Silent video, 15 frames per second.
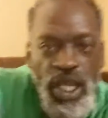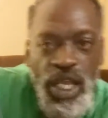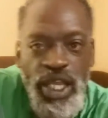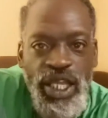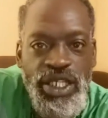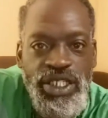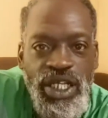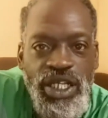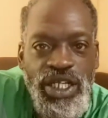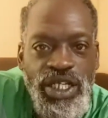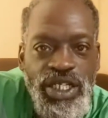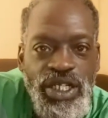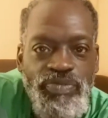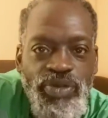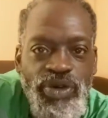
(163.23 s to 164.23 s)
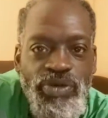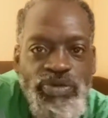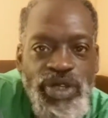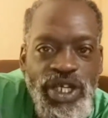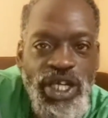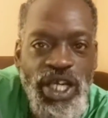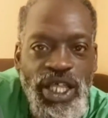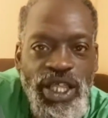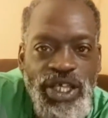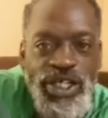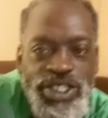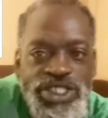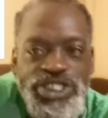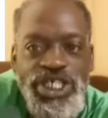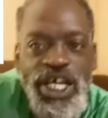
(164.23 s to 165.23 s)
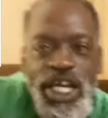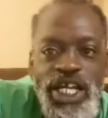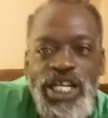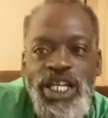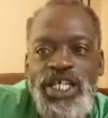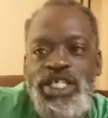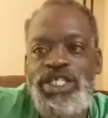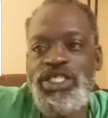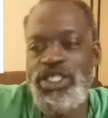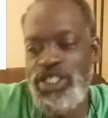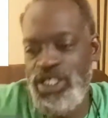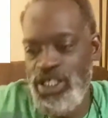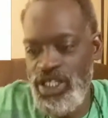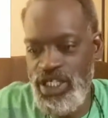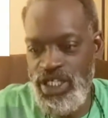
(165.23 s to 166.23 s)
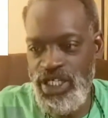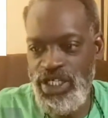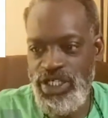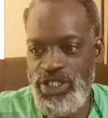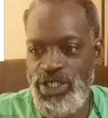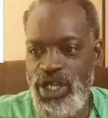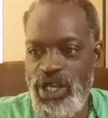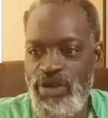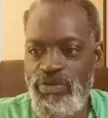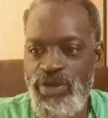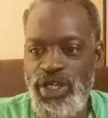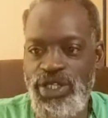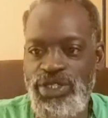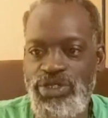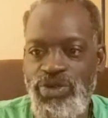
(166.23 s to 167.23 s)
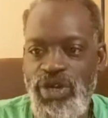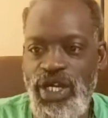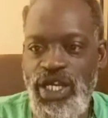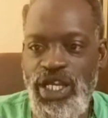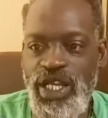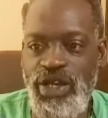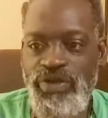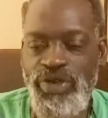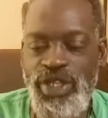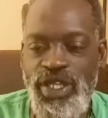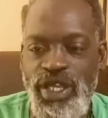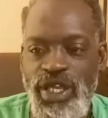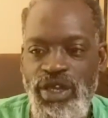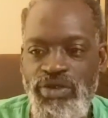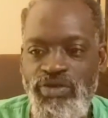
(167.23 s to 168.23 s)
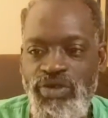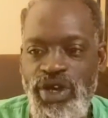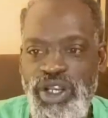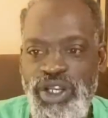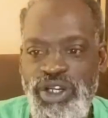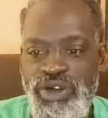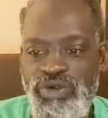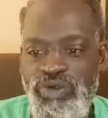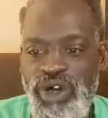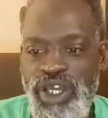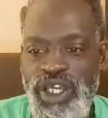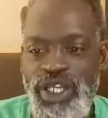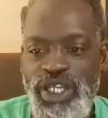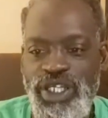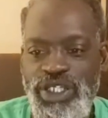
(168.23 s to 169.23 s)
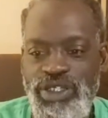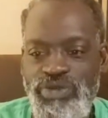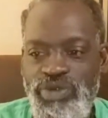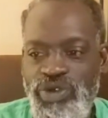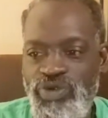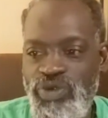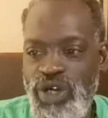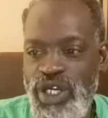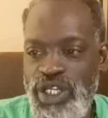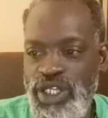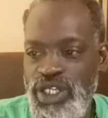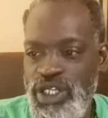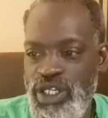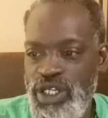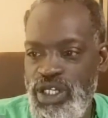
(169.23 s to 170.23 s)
I guess I need to put me together a chat so I can make sure I get everything running the way it needs to be running.